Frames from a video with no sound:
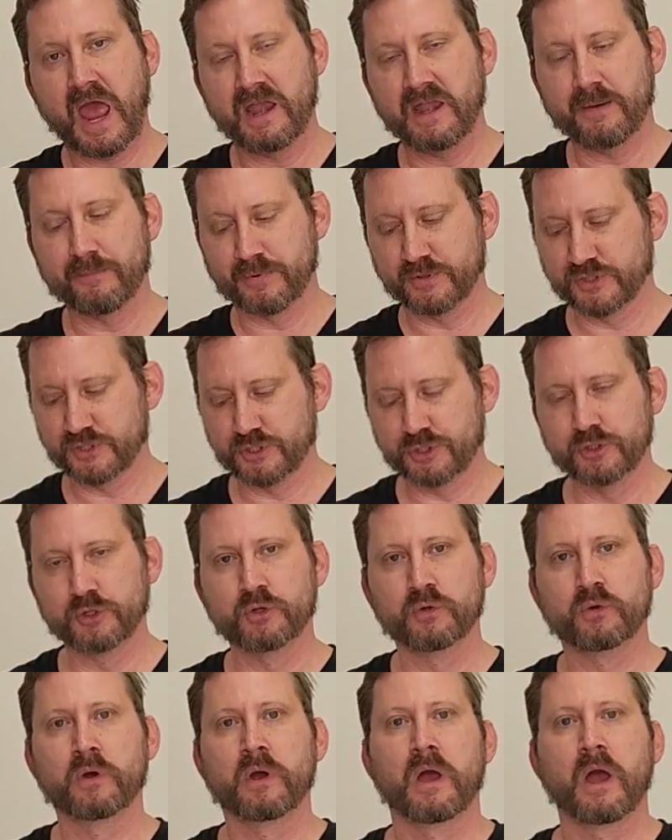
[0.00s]
And number
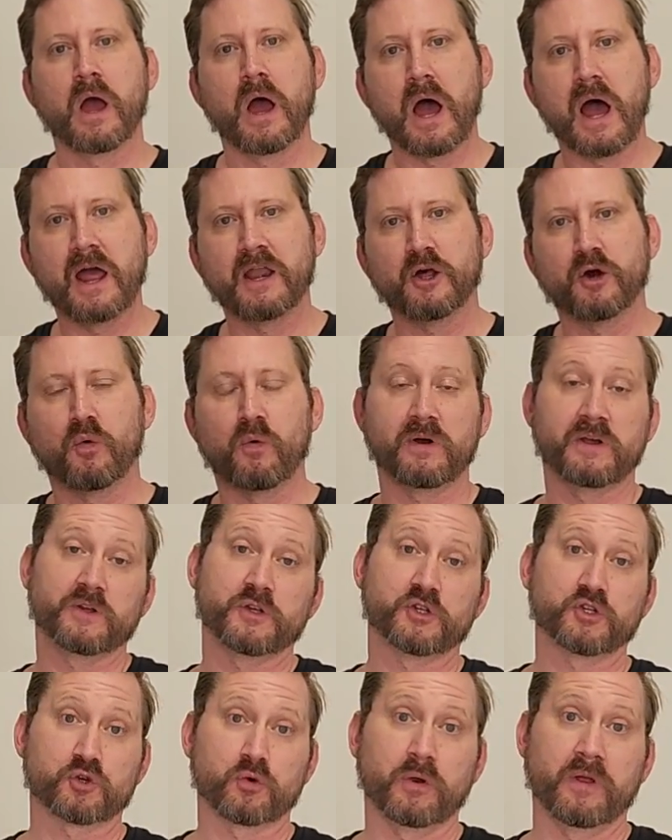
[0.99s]
two, I don't
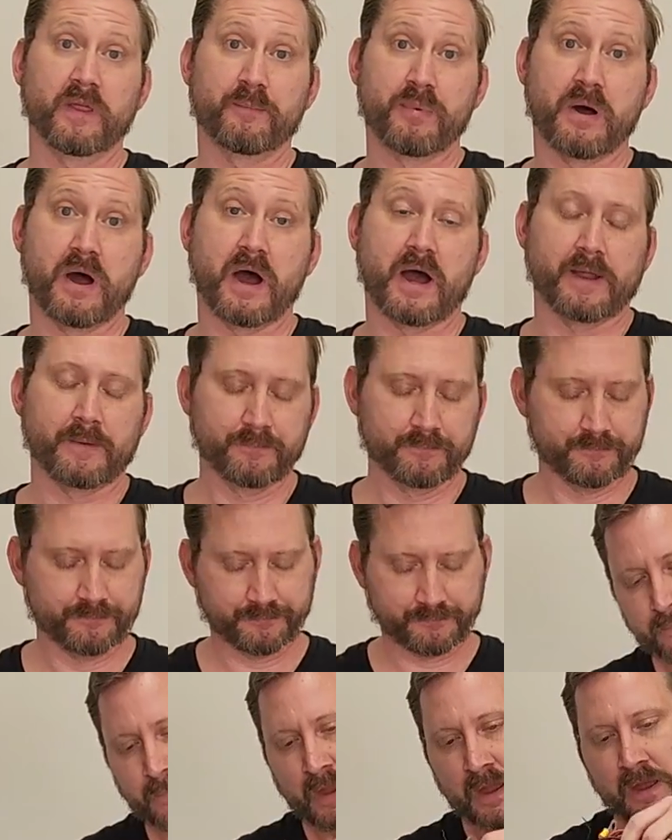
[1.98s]
want to destroy the pot.
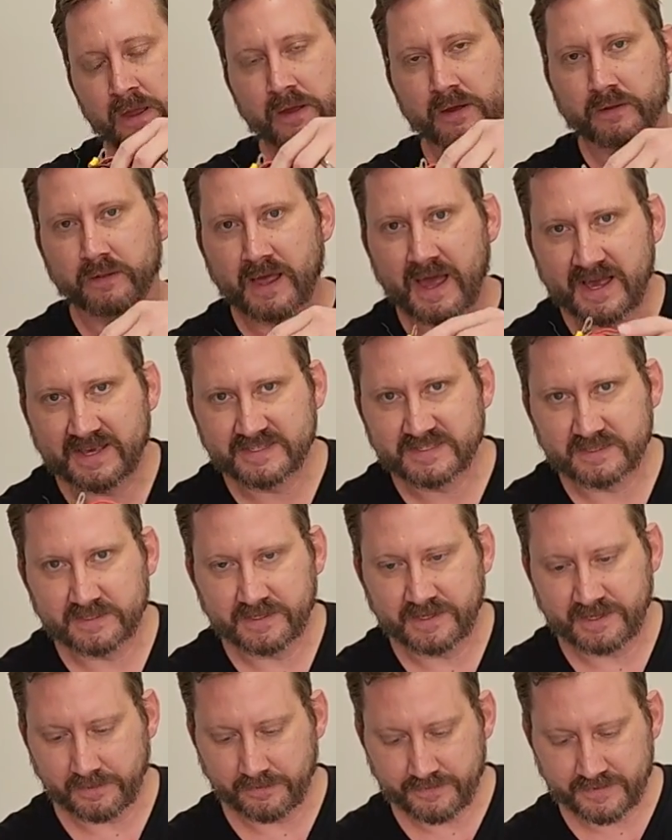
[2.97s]

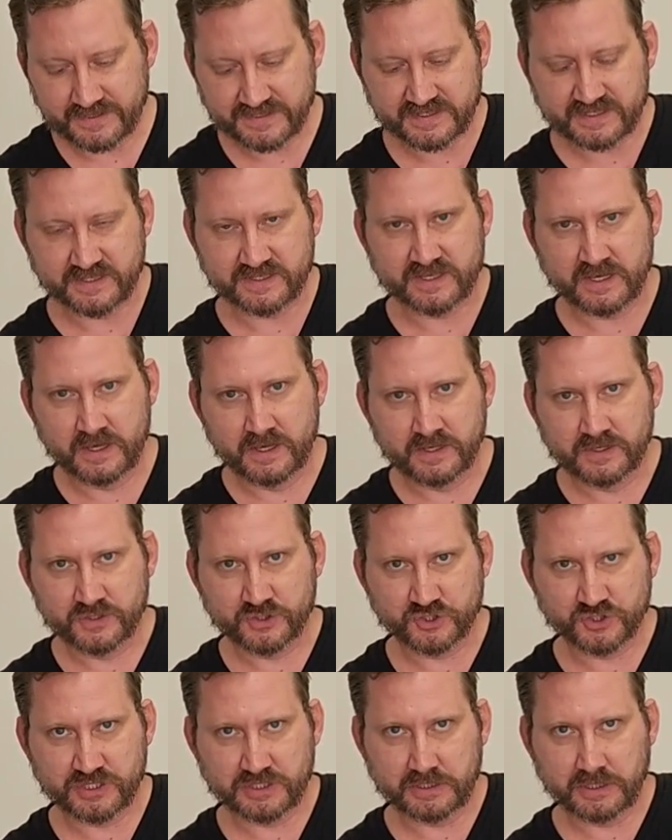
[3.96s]
Lastly, this is
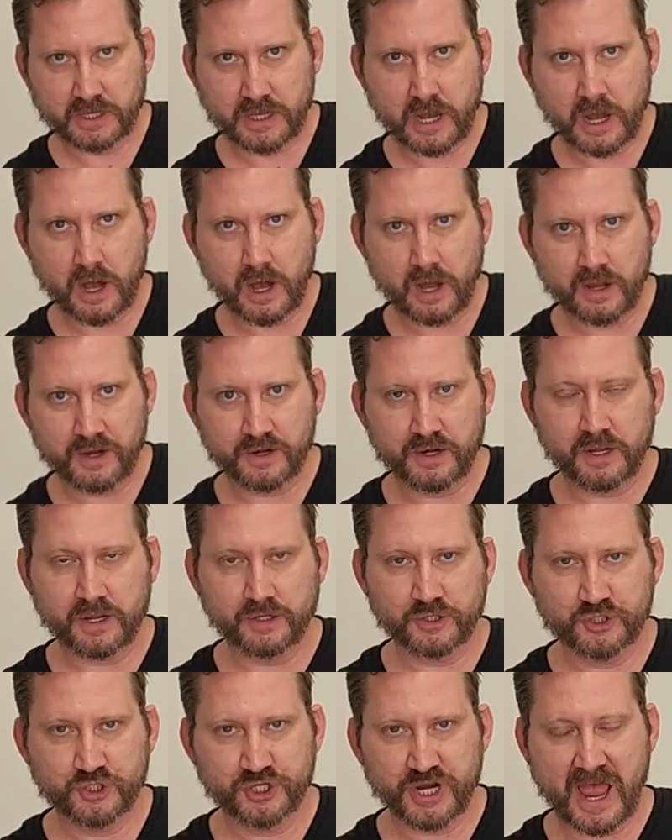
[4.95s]
silicon
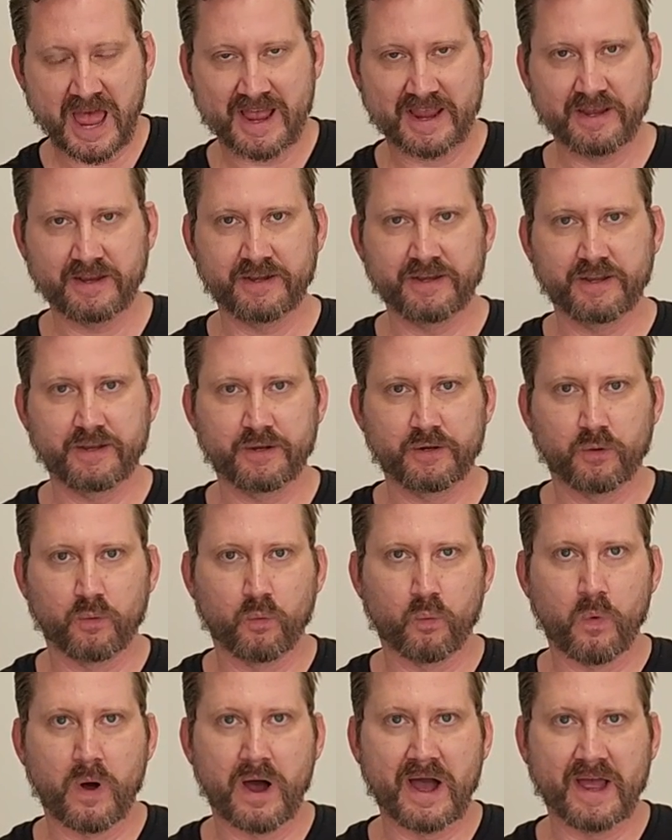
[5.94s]
jacketed
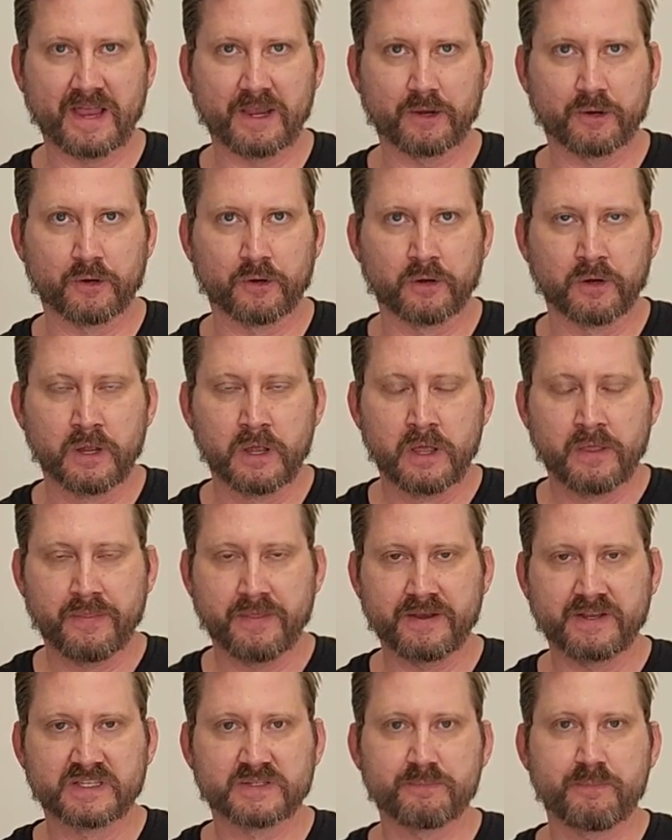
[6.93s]
wire
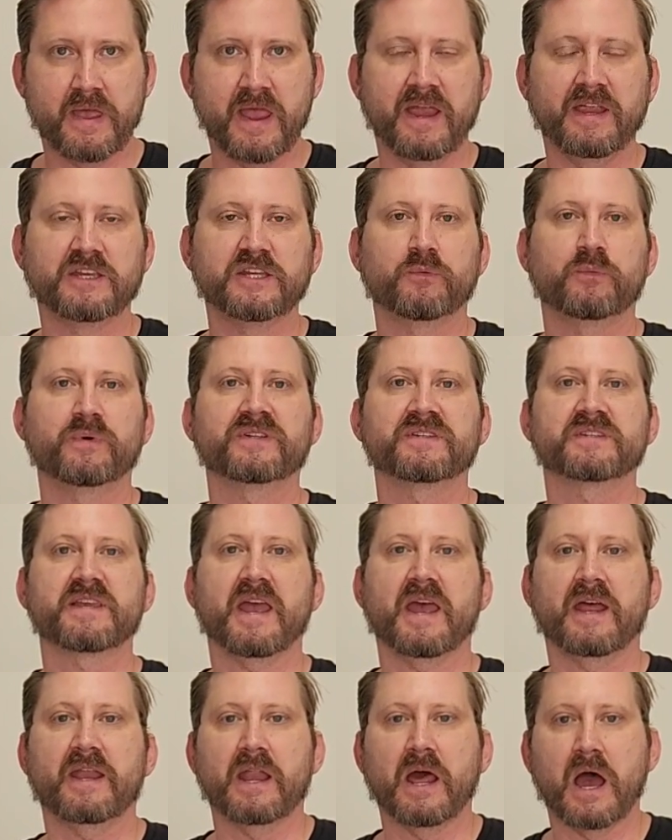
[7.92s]
that is made to
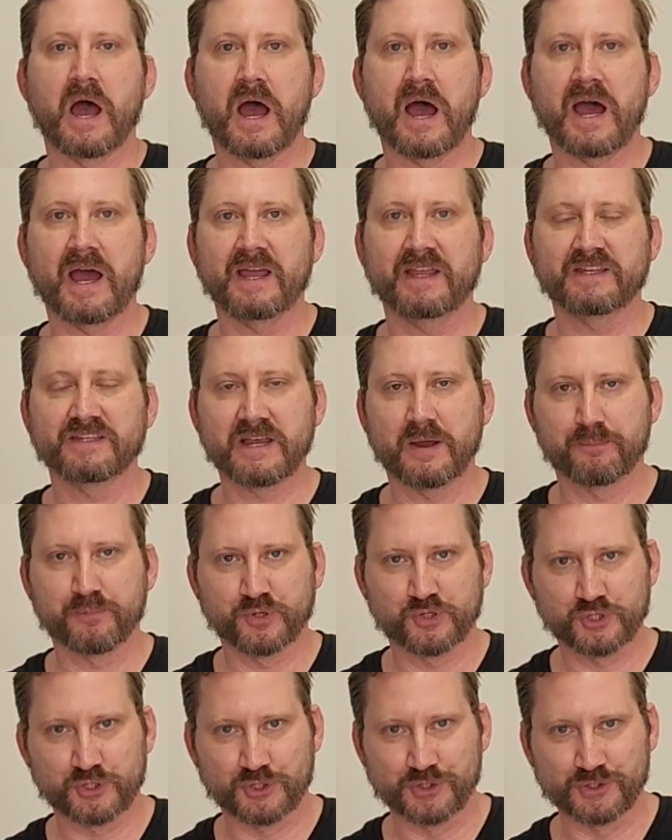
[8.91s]
withstand high
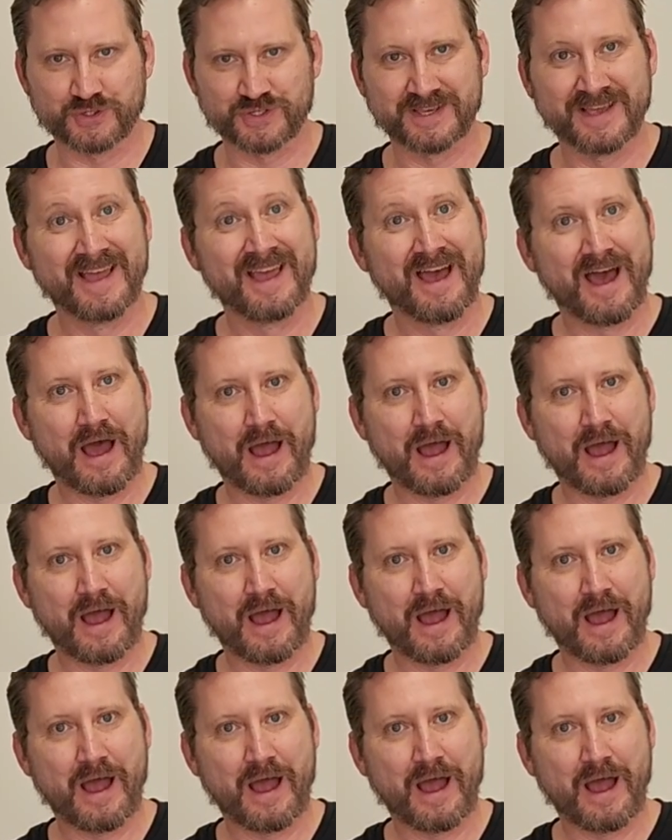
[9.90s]
temperatures.